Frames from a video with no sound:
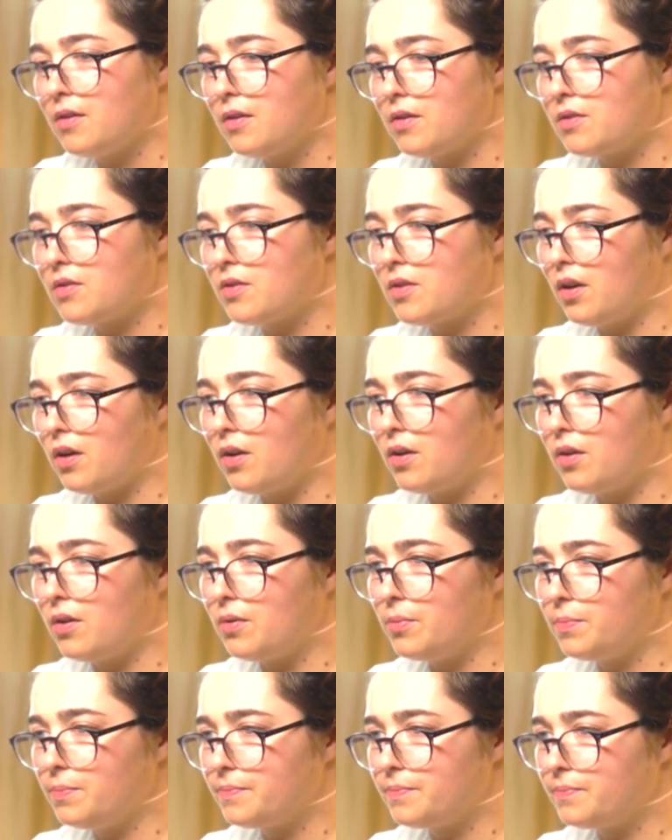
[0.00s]

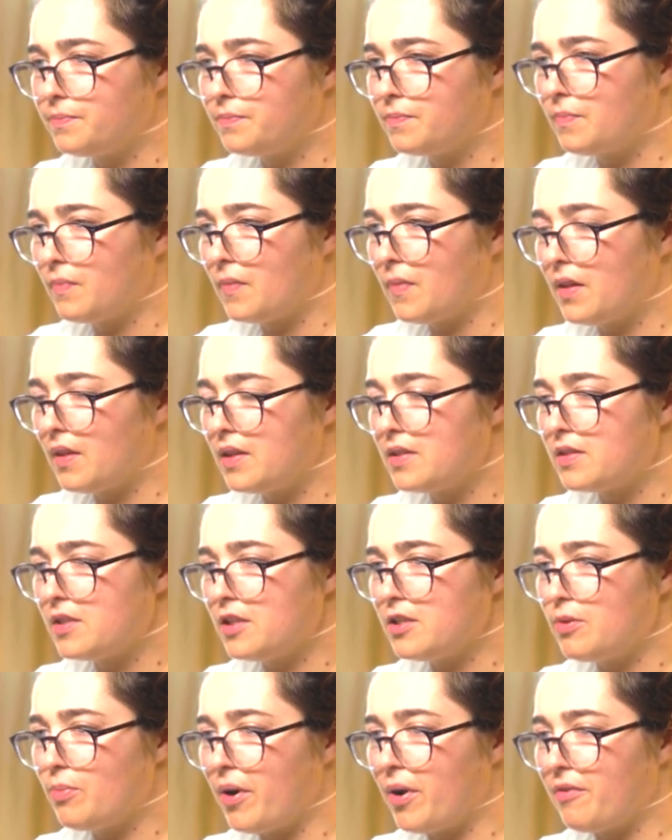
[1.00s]
So this
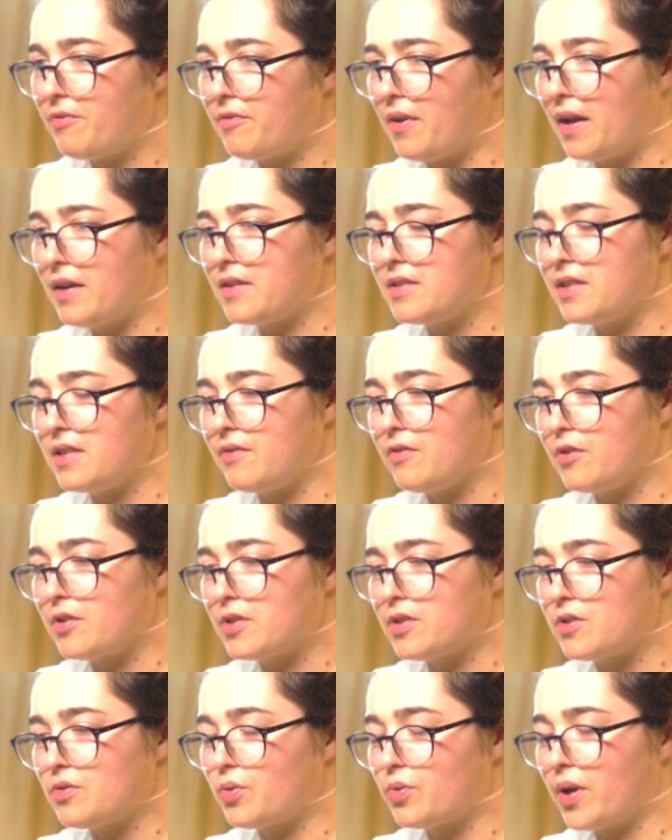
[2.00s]
is about fantasy
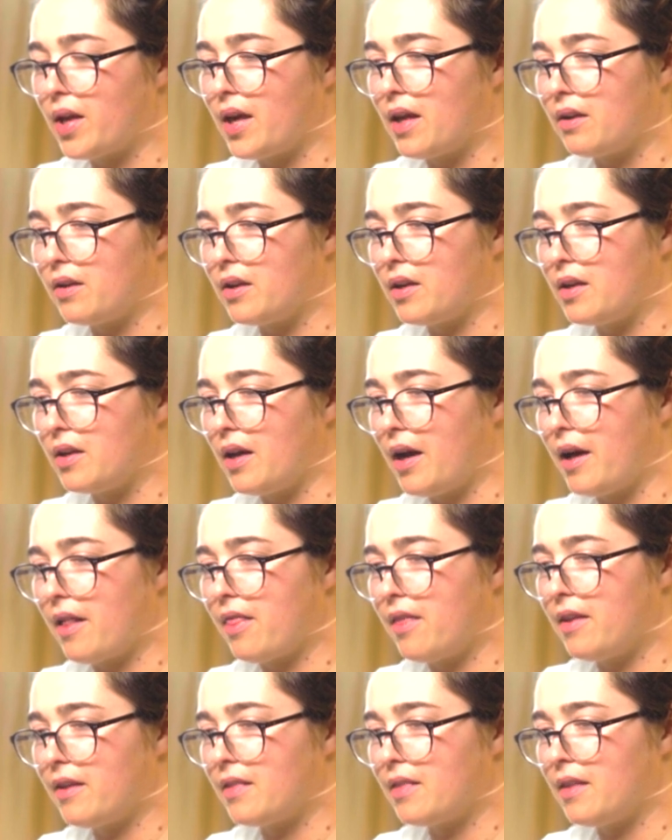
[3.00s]
versus reality. I
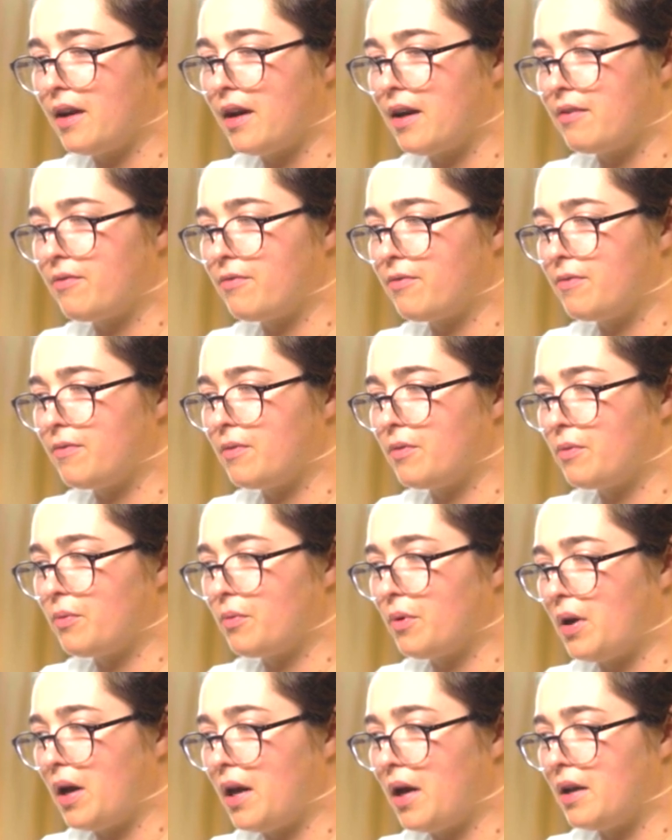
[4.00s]
think that,
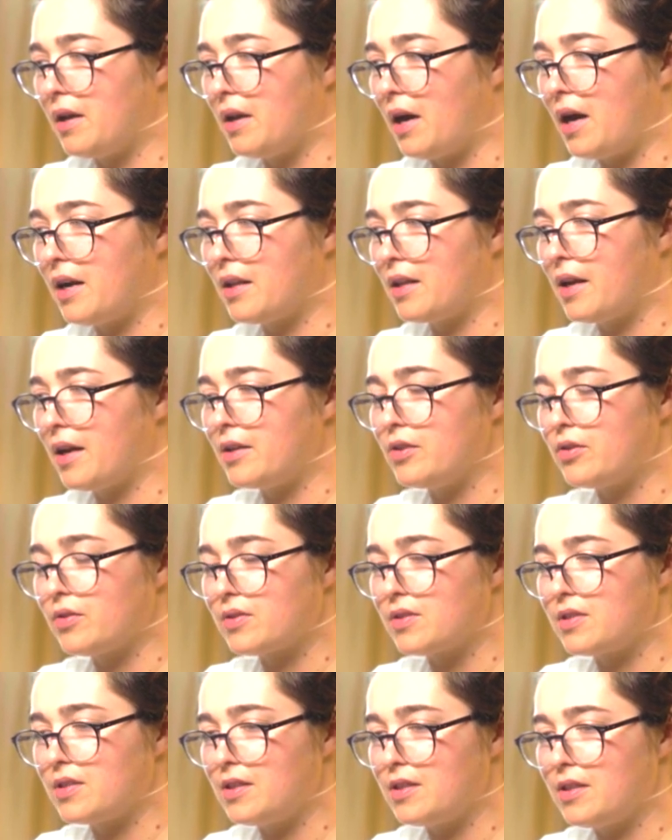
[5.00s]
and online you'll
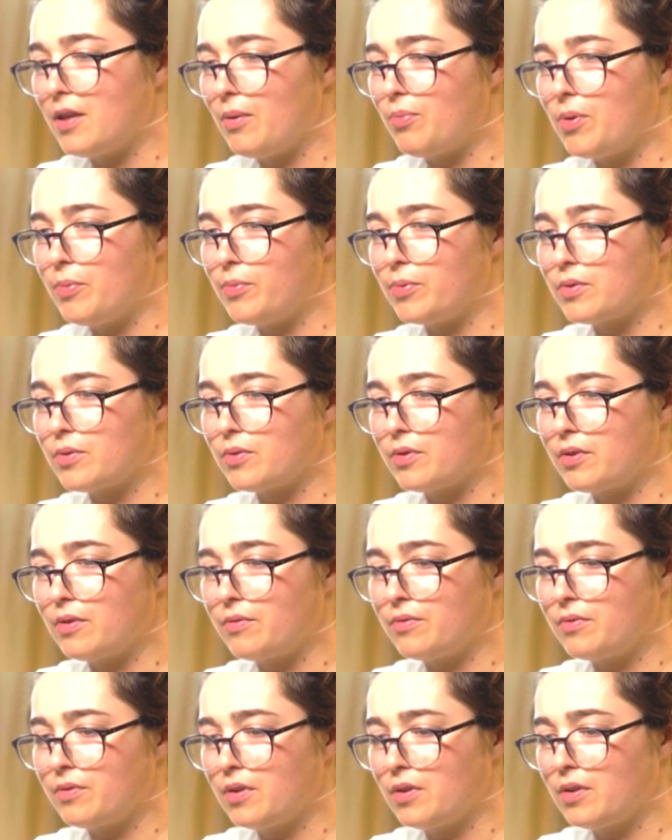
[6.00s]
see that people sort
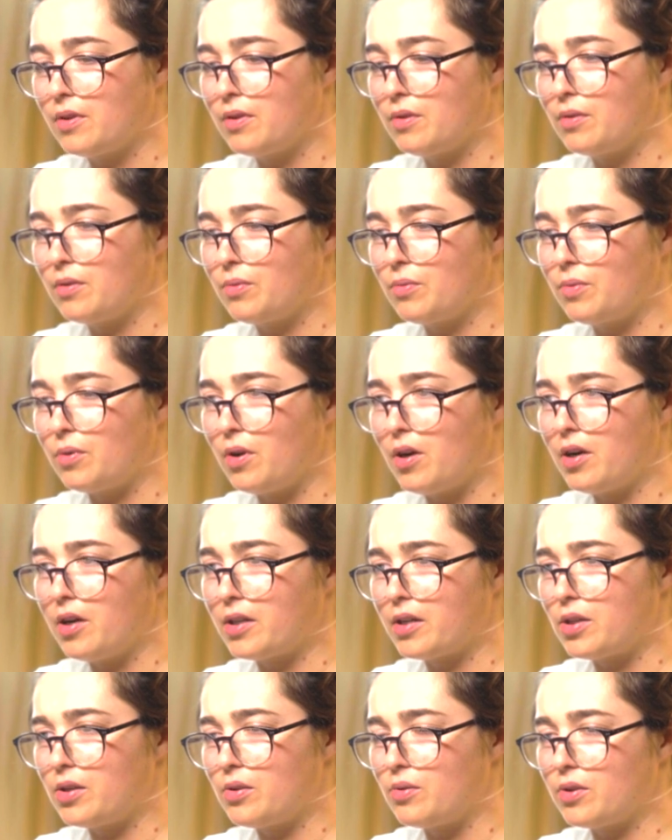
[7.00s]
of will
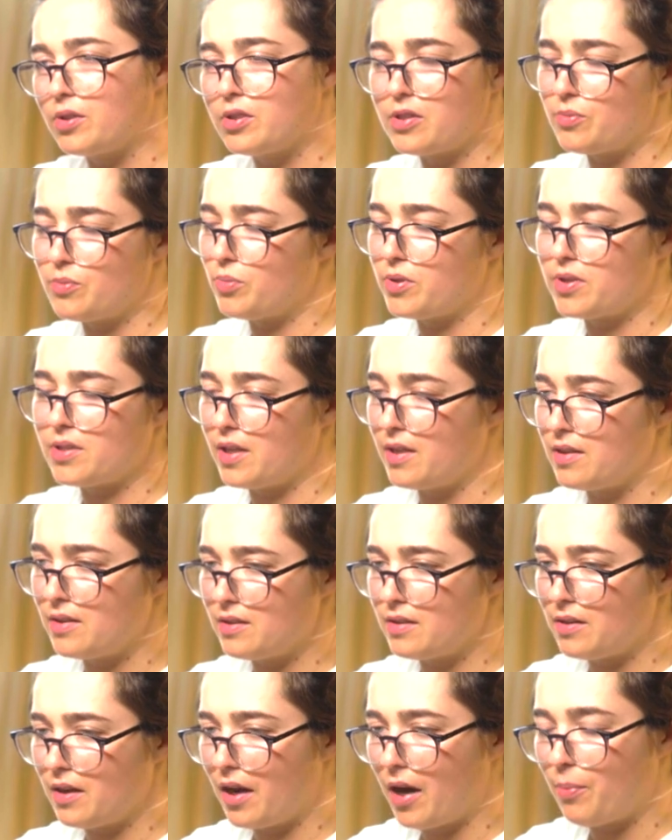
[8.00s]
argue or just present
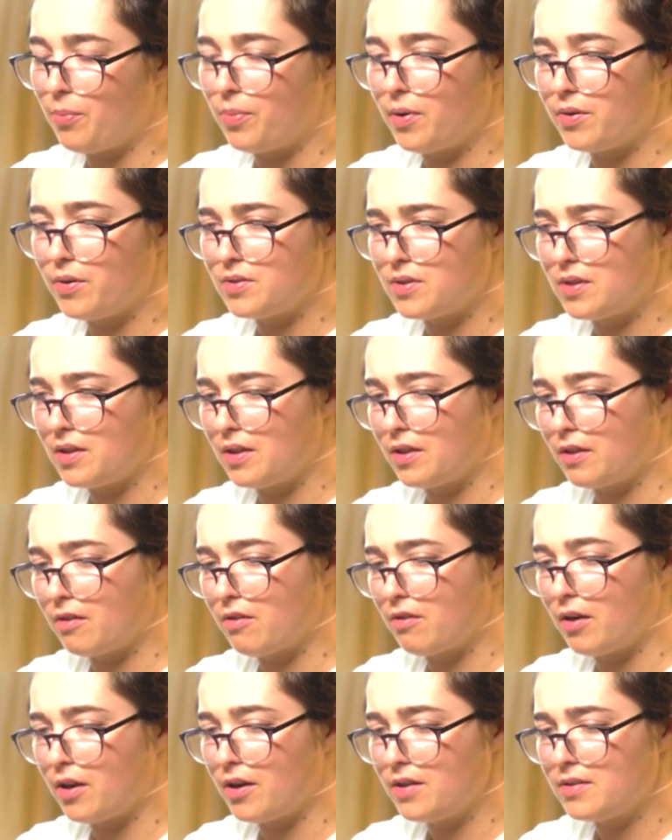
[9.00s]
opposing
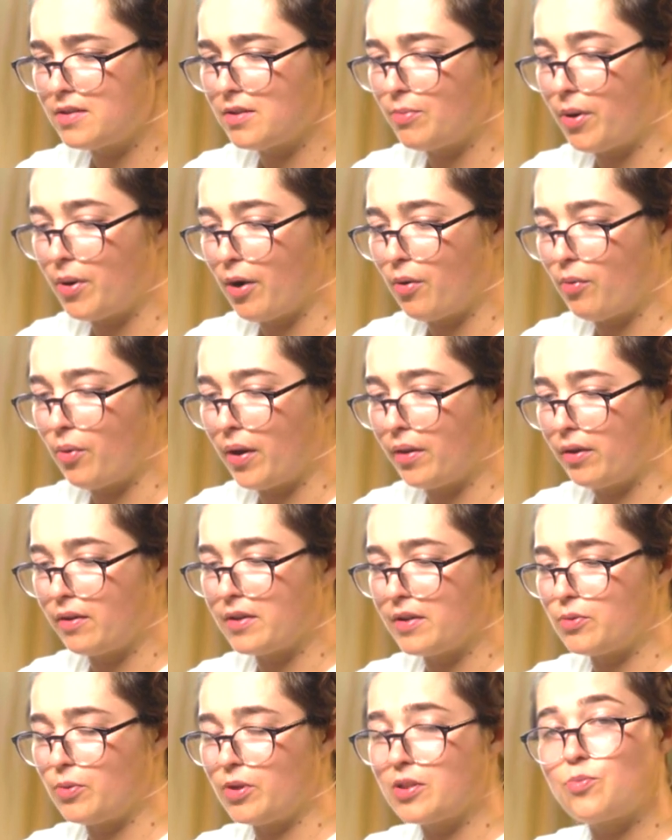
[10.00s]
thoughts about whether
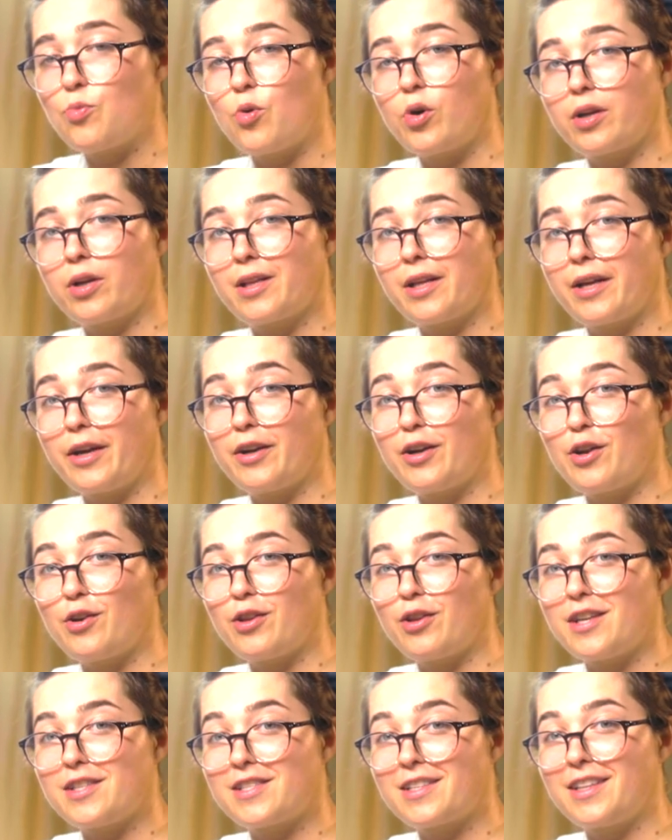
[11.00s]
this means more clarity or
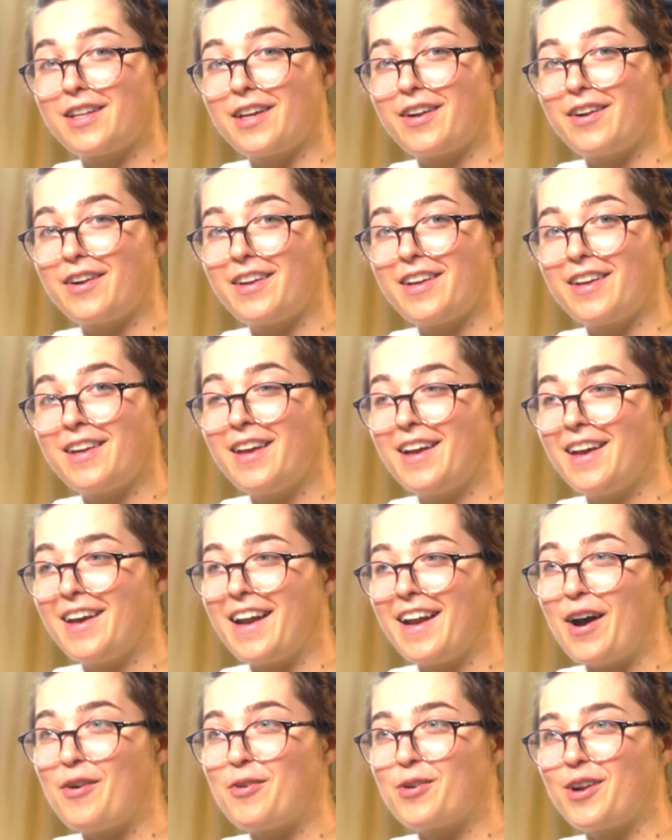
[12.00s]
less clarity. And
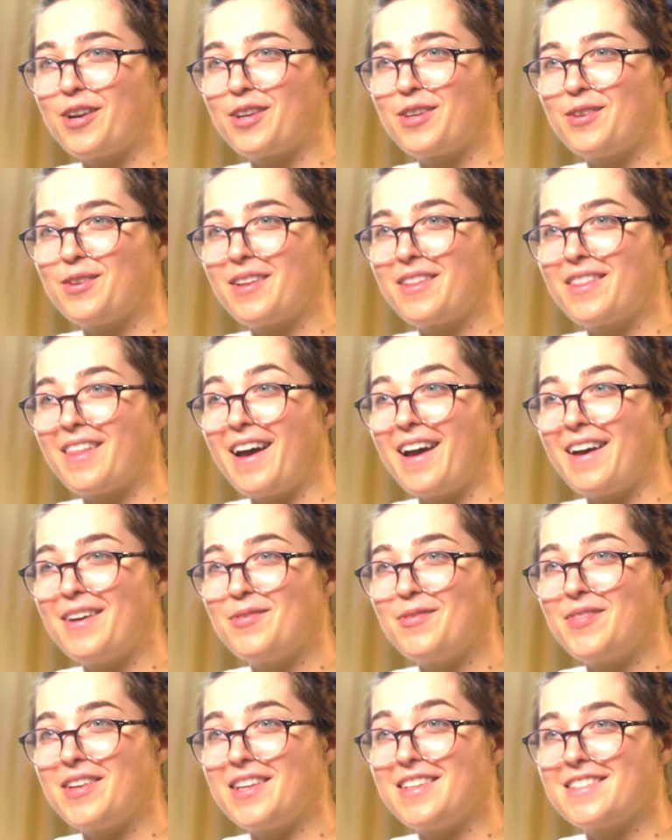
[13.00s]
I would argue that
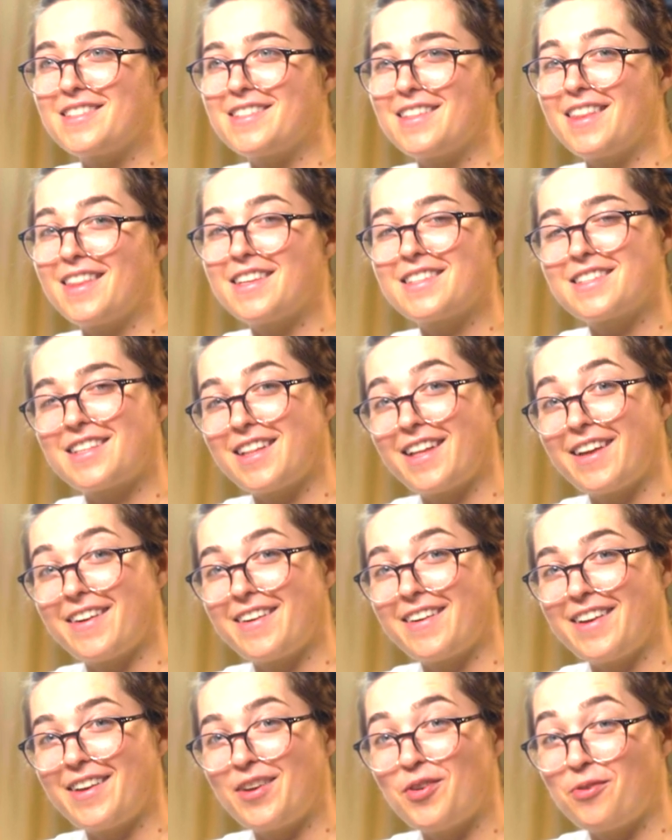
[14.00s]
that means less
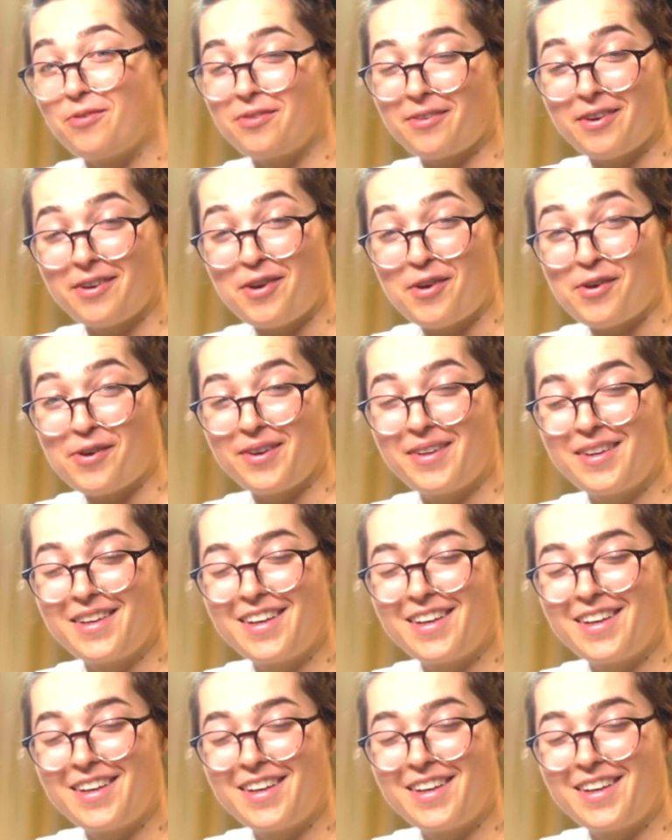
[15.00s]
clarity overall,